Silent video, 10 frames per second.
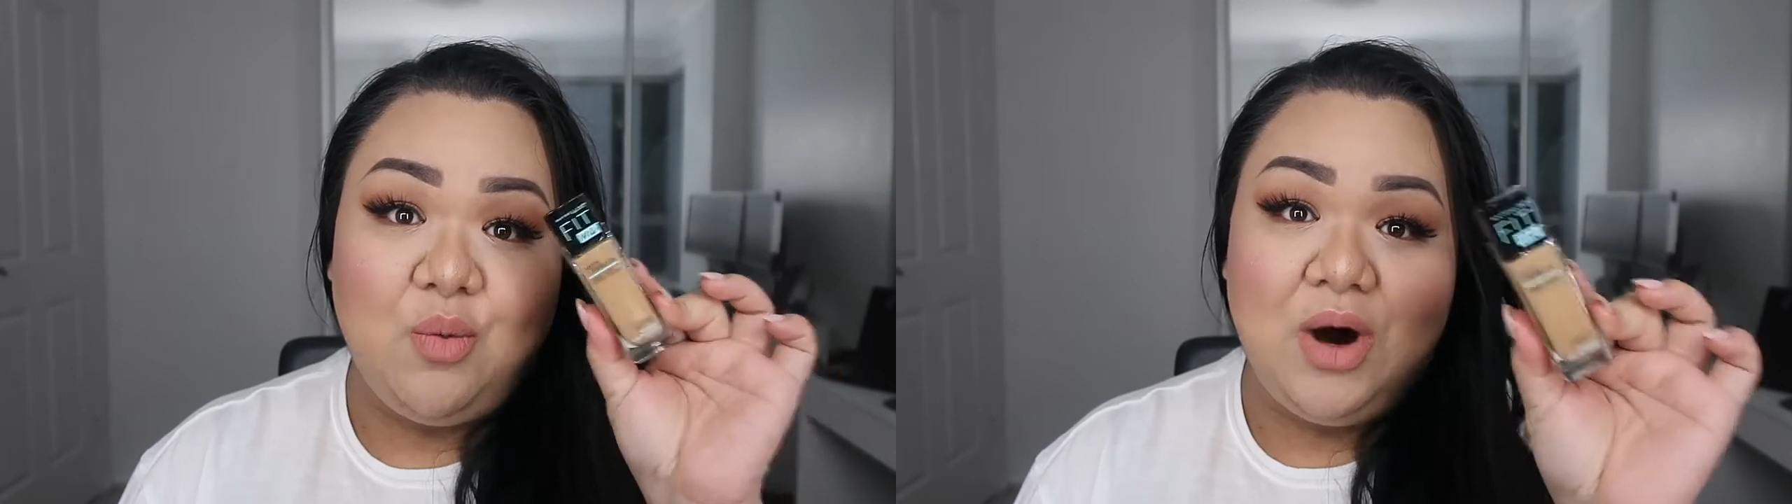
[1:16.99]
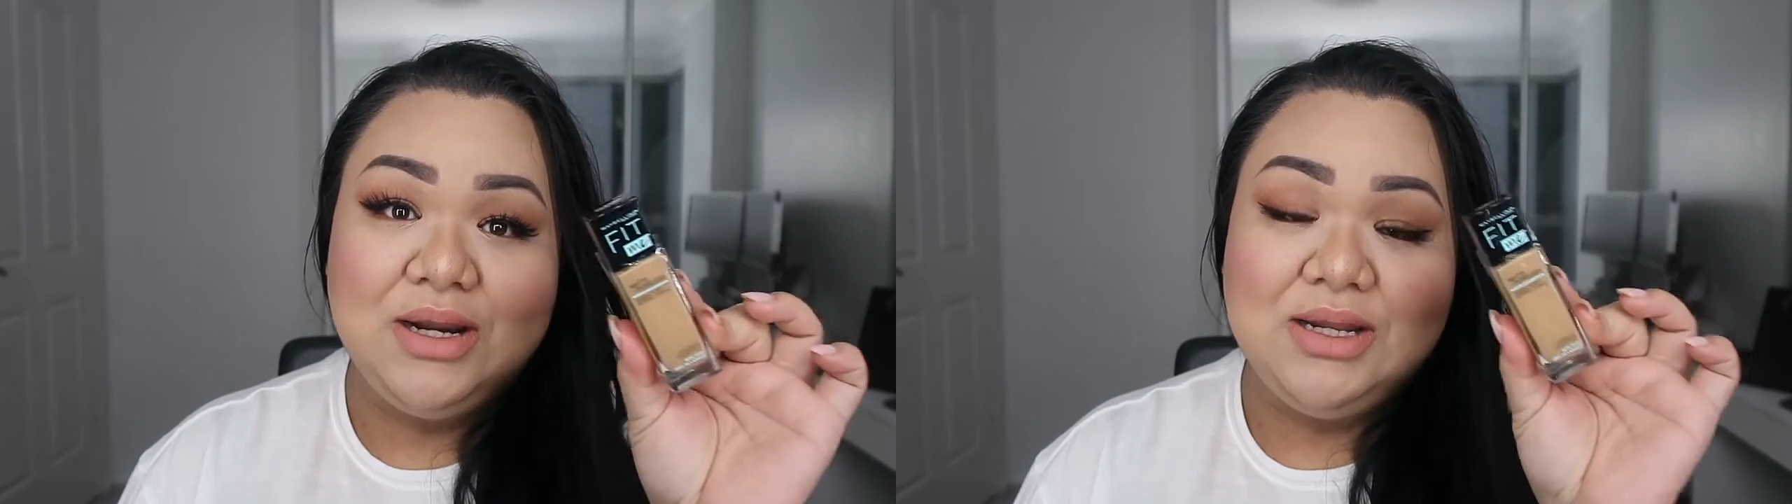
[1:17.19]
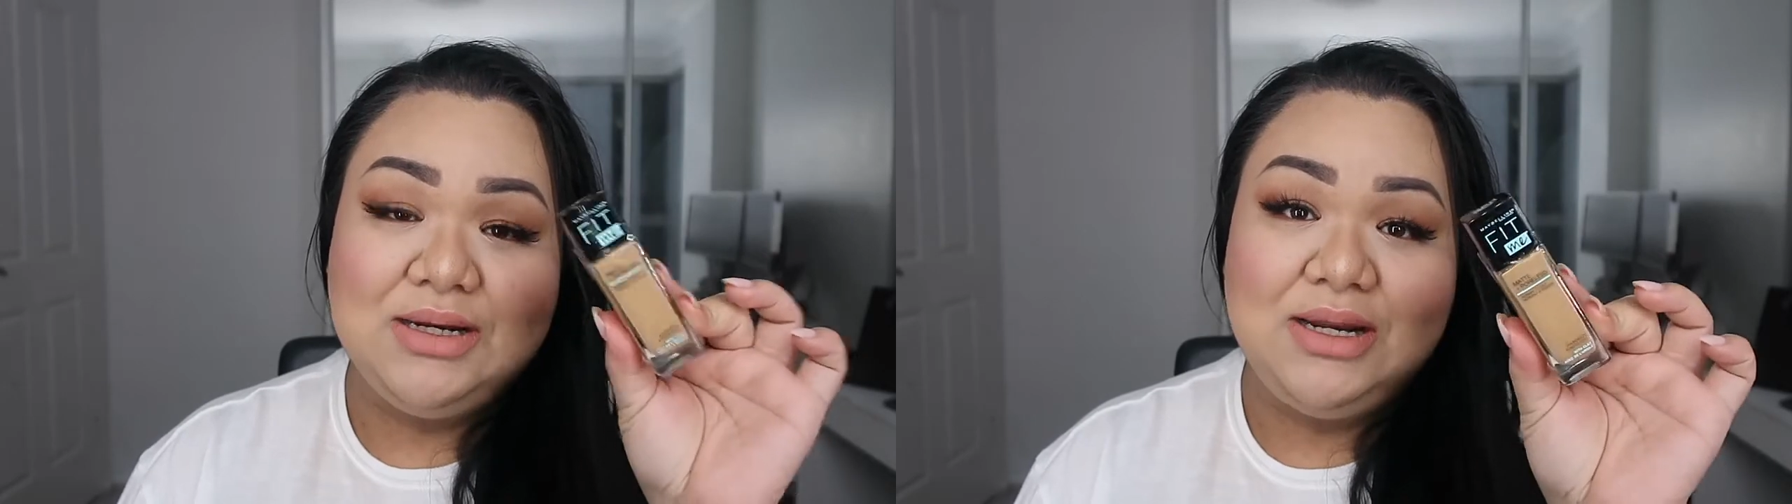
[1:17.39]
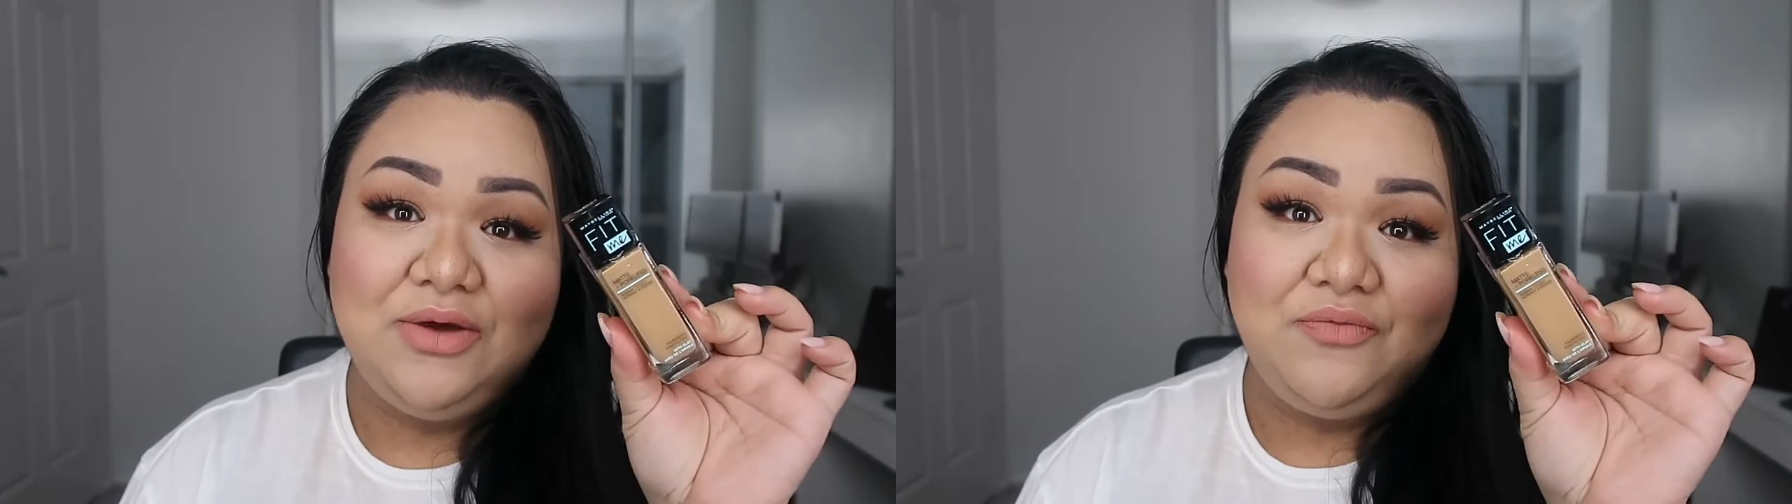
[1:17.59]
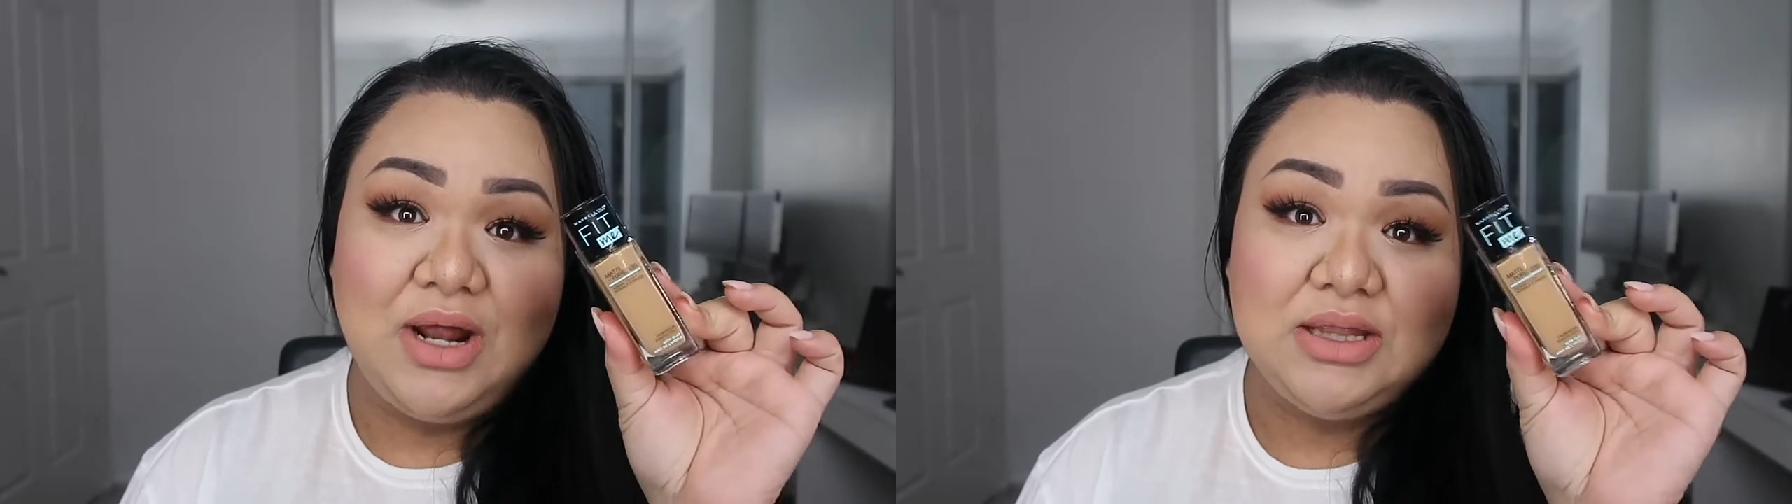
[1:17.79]
one
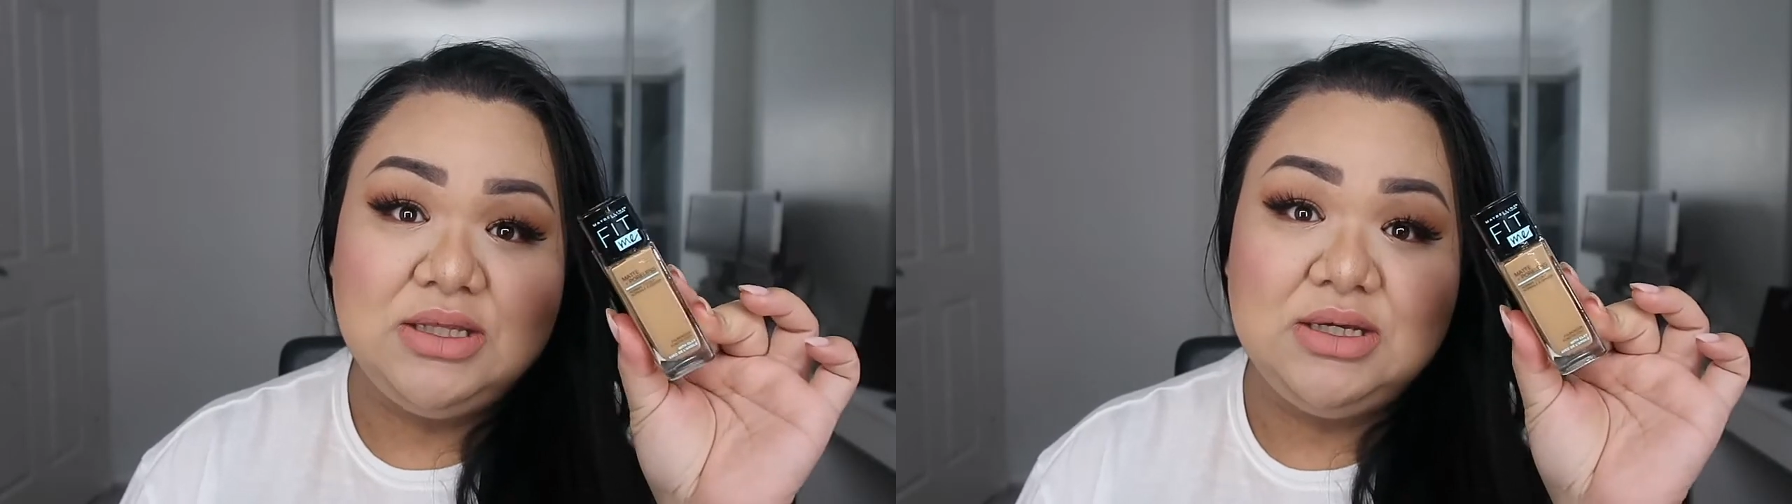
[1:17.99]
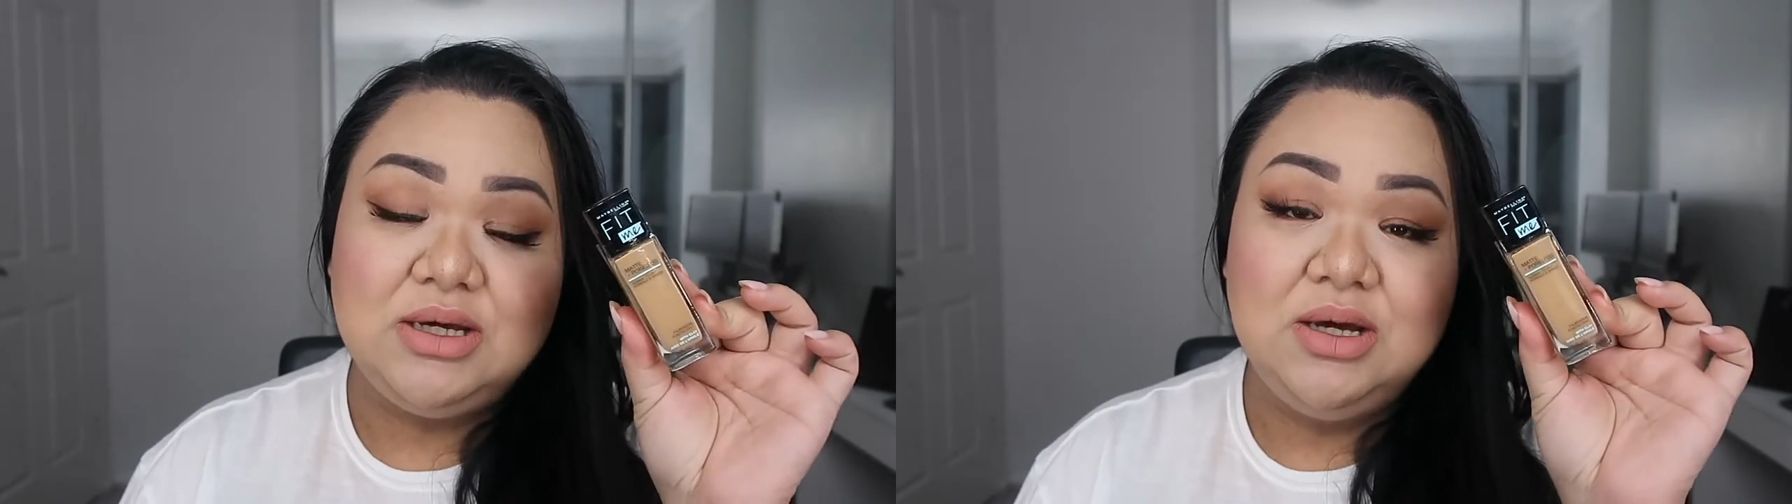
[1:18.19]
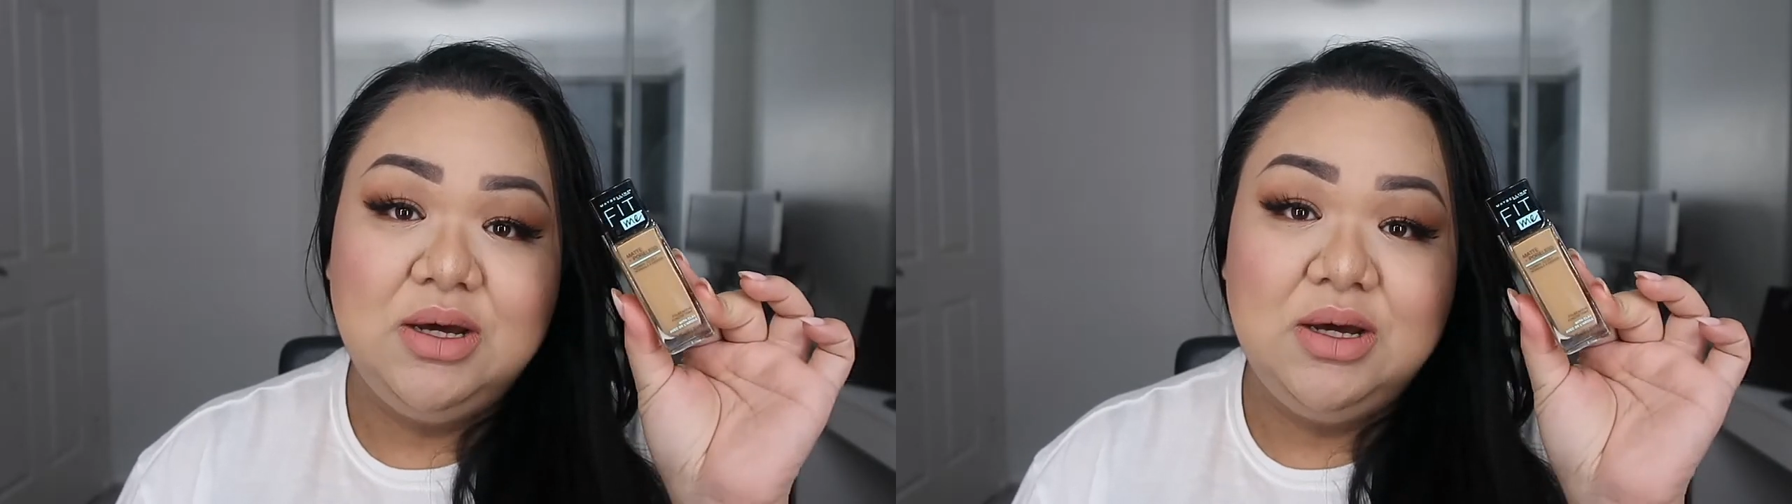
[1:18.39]
left at the